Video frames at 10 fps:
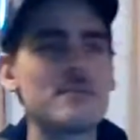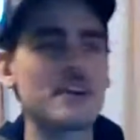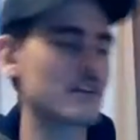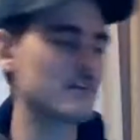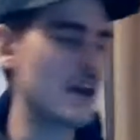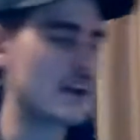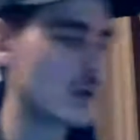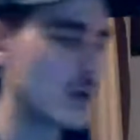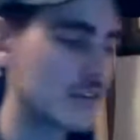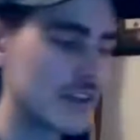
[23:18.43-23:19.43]
bicker and batter.
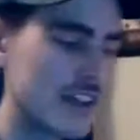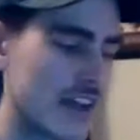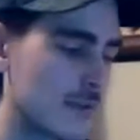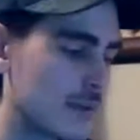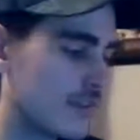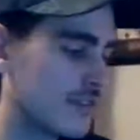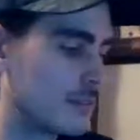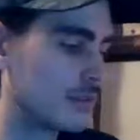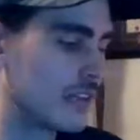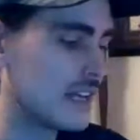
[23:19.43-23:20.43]
Quick recap of the
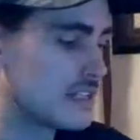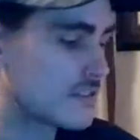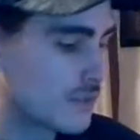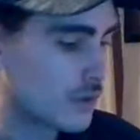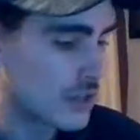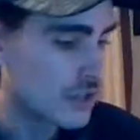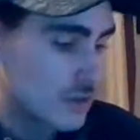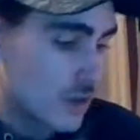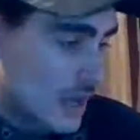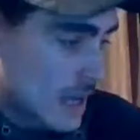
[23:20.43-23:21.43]
plays for
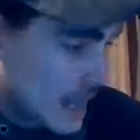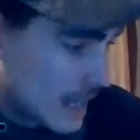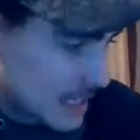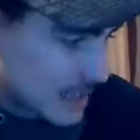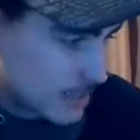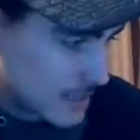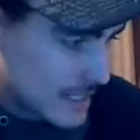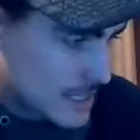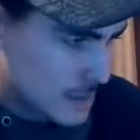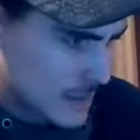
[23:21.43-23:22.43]
you. The
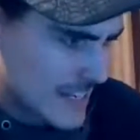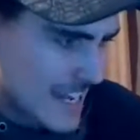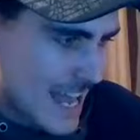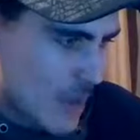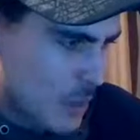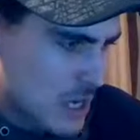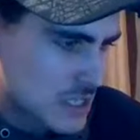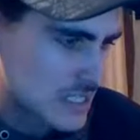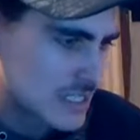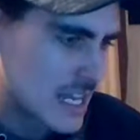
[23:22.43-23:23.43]
plays we're looking at:
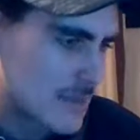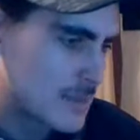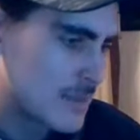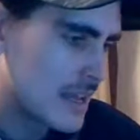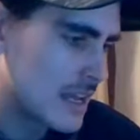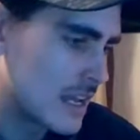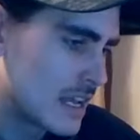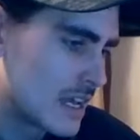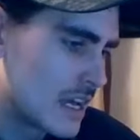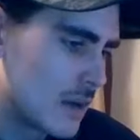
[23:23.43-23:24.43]
Washington, Tampa Bay.
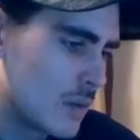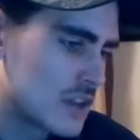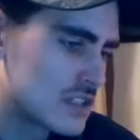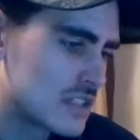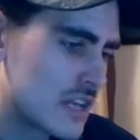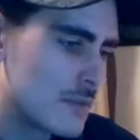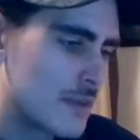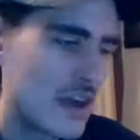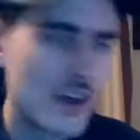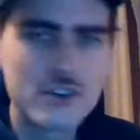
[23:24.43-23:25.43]
Washington, Tampa
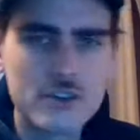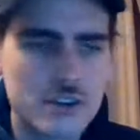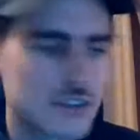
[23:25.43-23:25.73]
Bay under